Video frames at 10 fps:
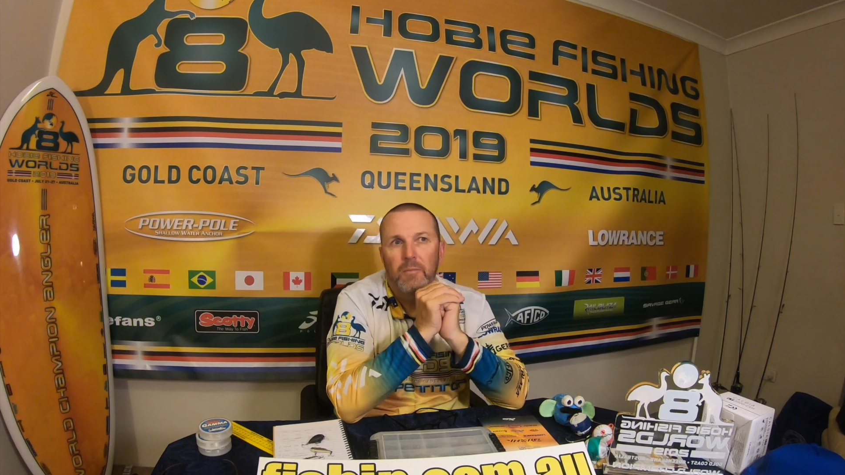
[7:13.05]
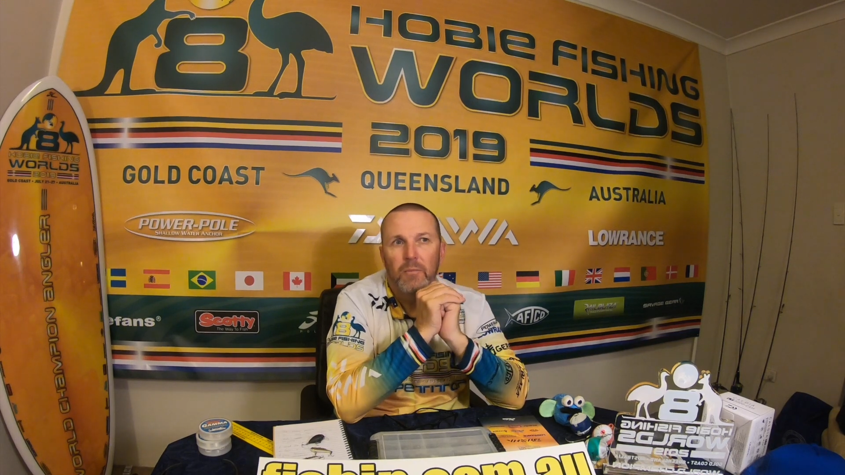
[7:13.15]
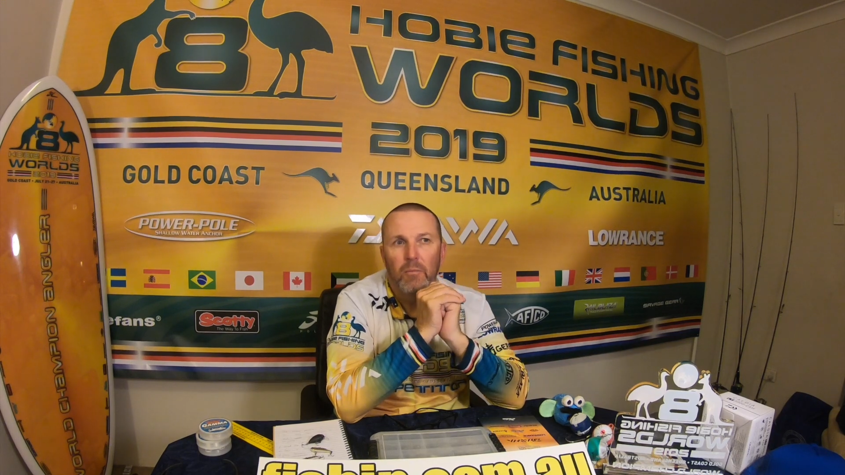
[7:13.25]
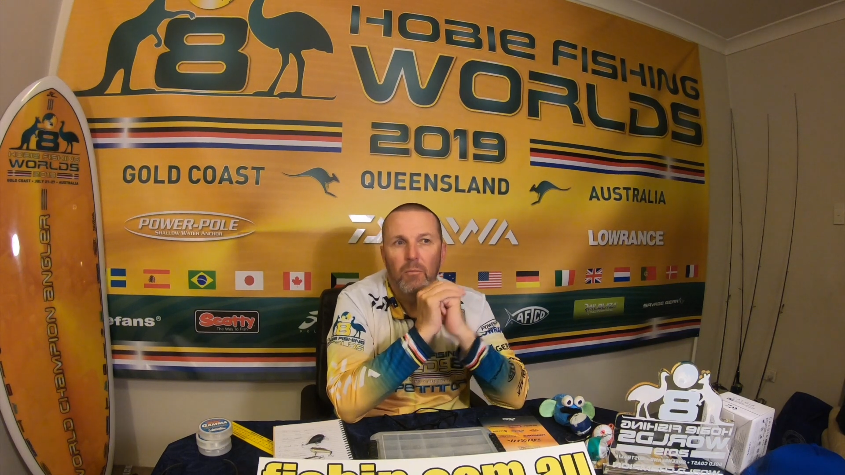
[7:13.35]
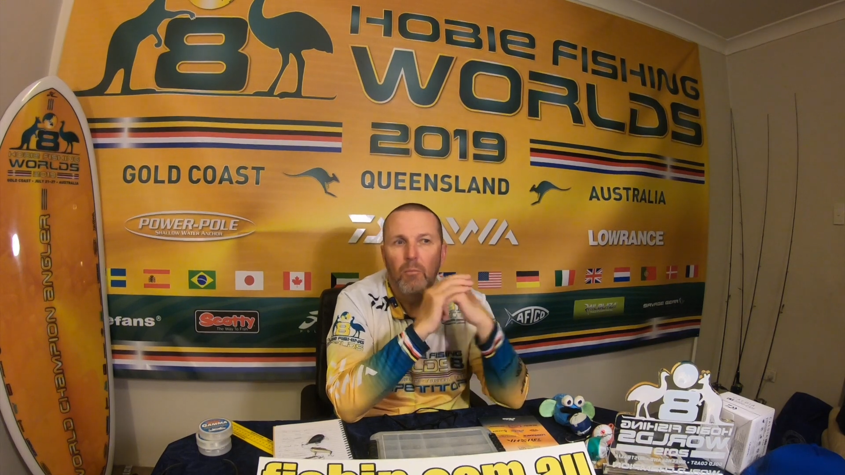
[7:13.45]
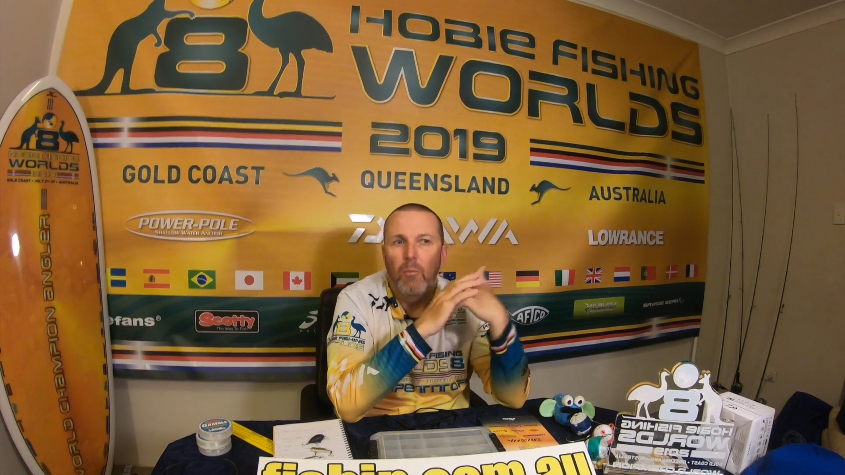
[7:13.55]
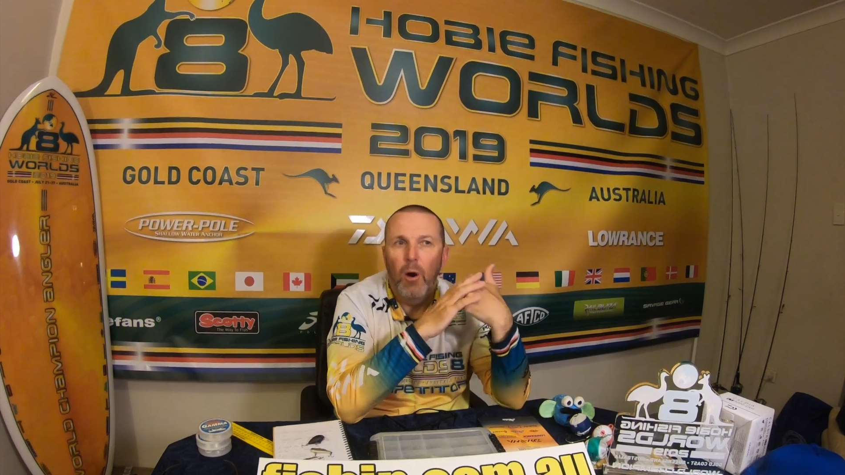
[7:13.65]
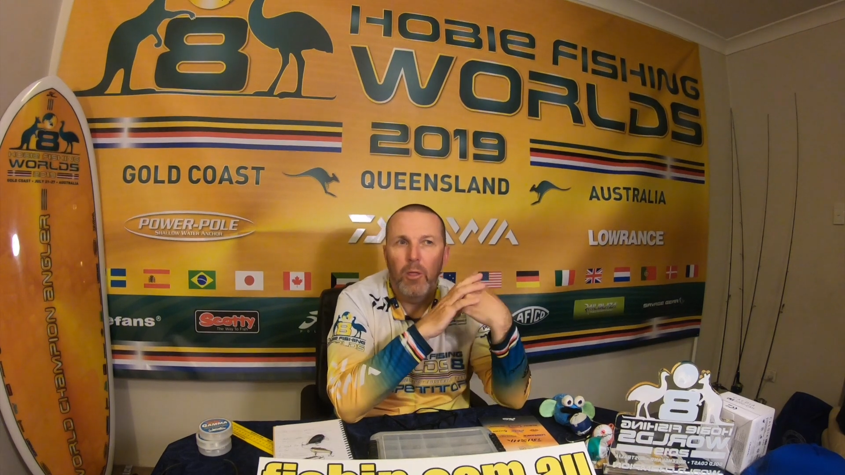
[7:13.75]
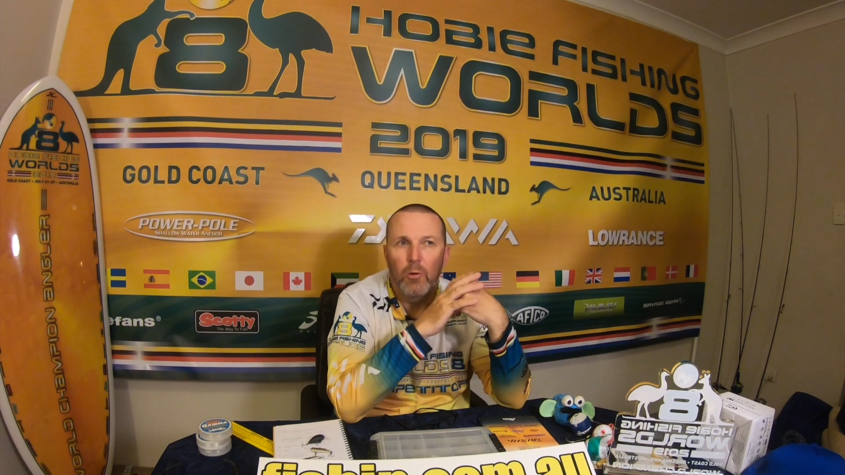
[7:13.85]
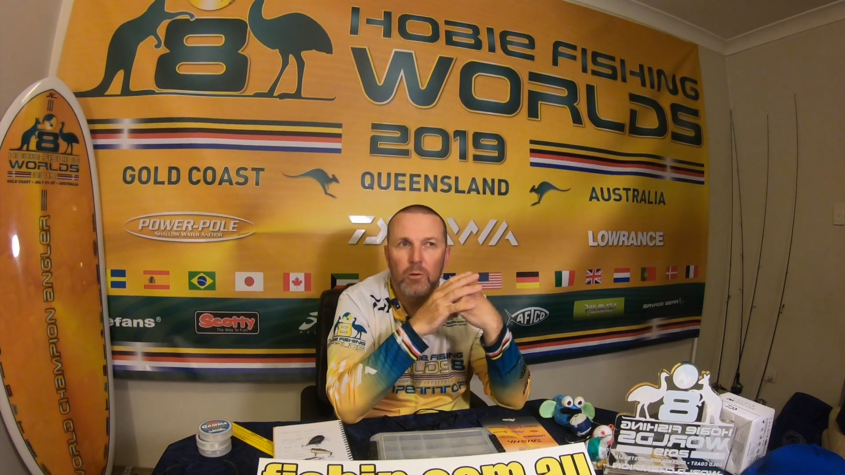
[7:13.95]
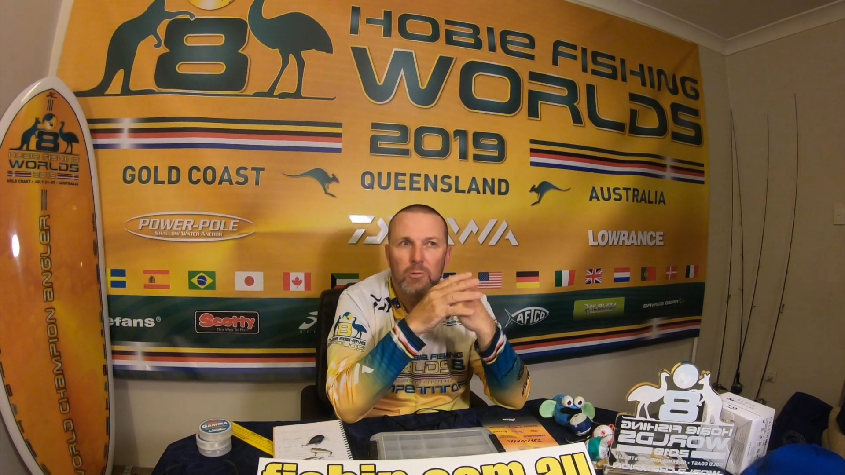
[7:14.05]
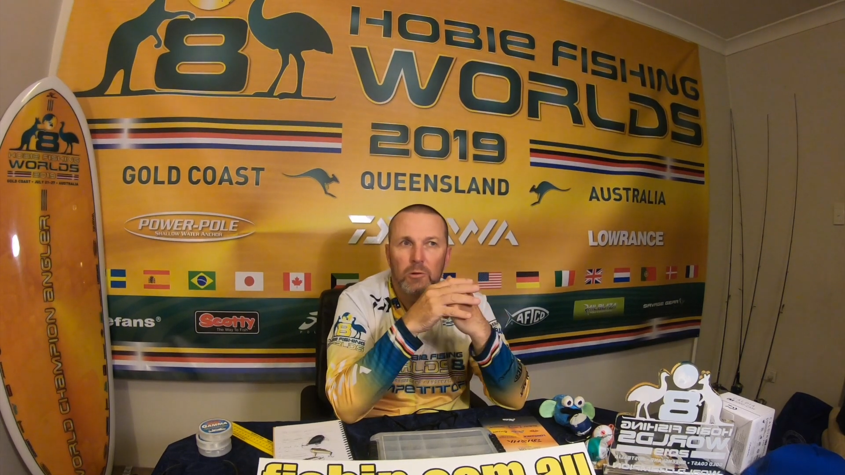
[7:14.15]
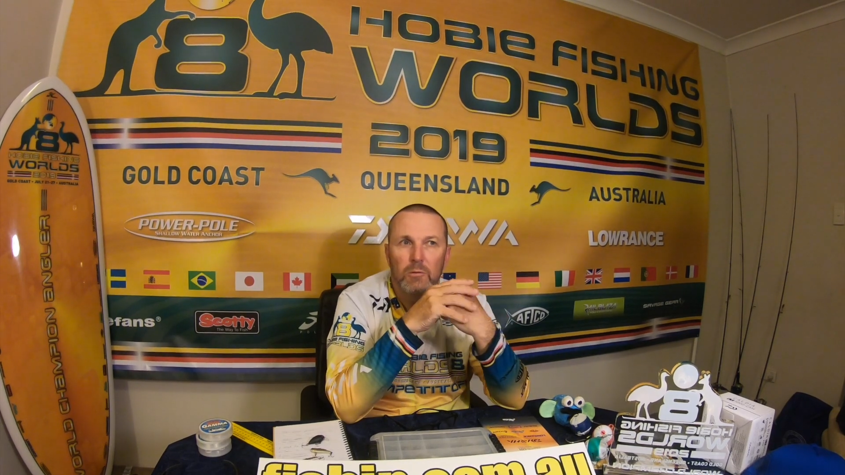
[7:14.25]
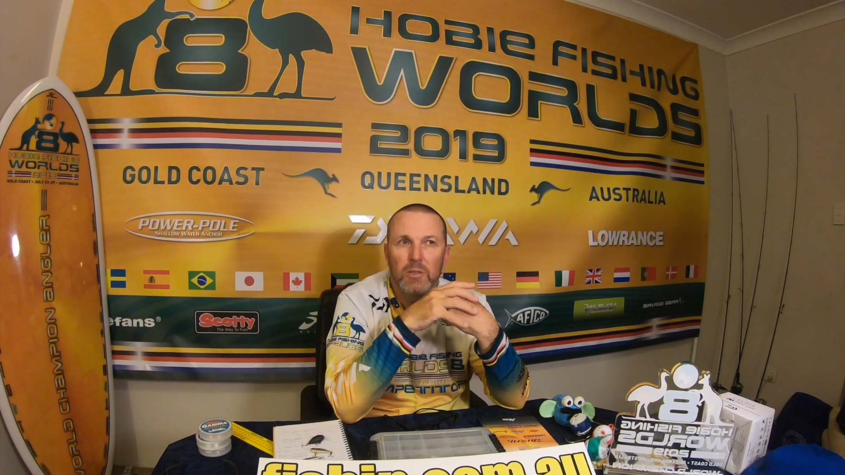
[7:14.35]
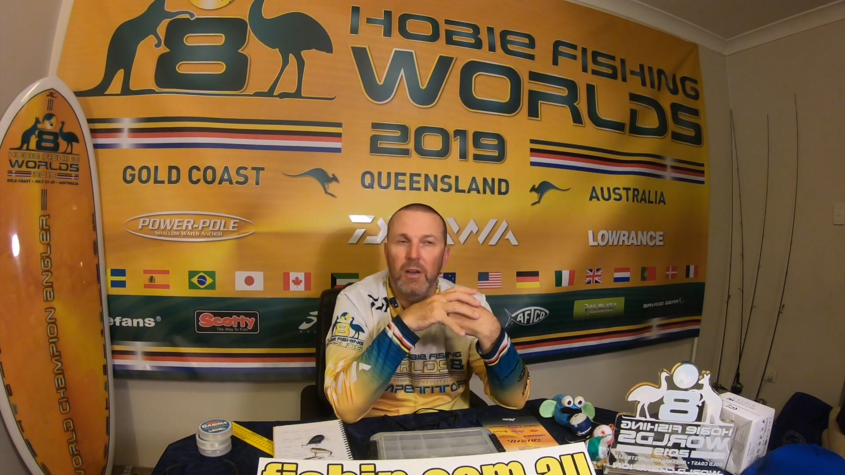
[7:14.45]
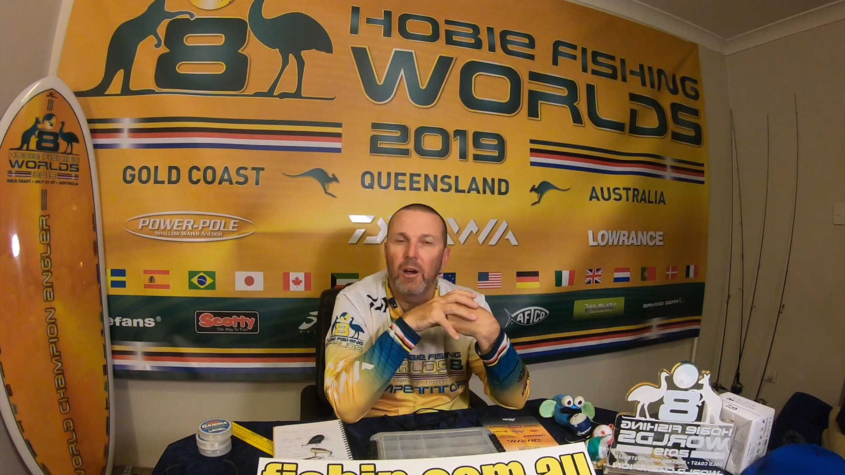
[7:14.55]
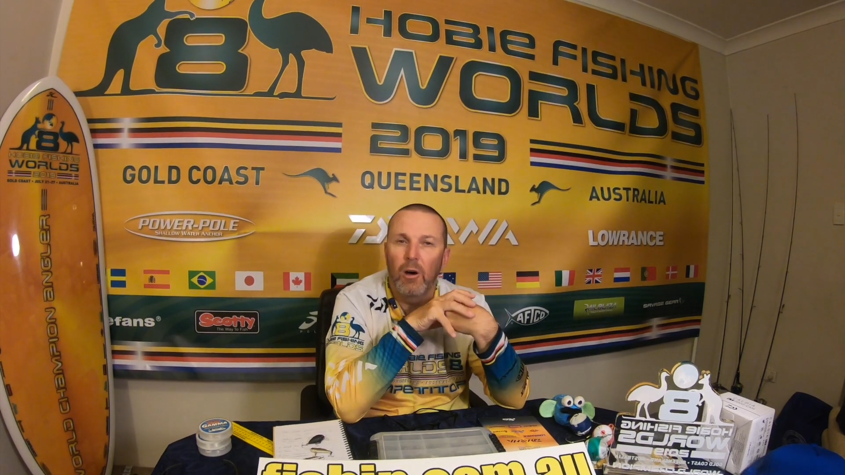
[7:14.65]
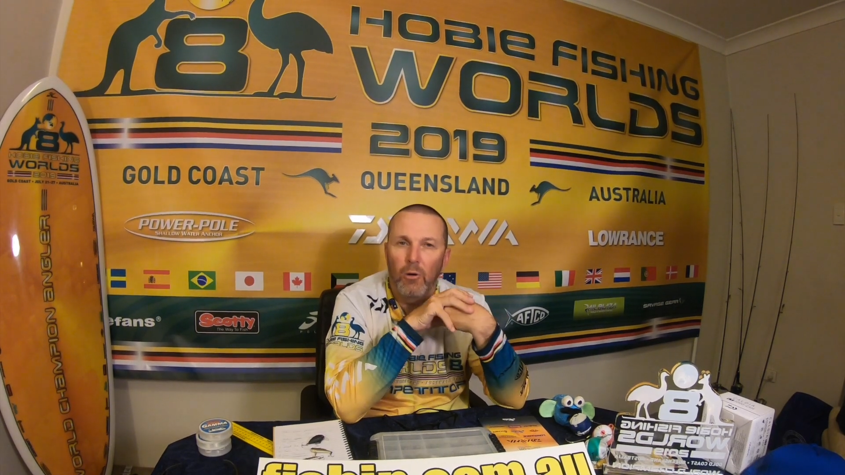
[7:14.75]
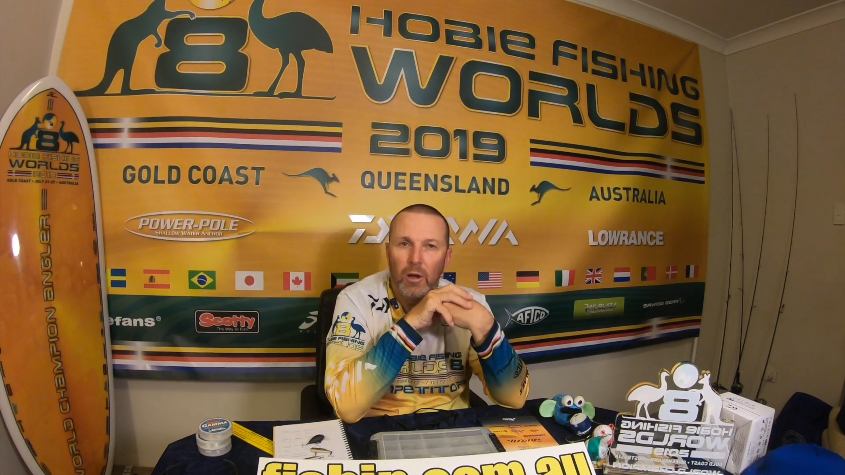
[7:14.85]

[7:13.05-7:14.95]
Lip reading: my thoughts were it was going to hold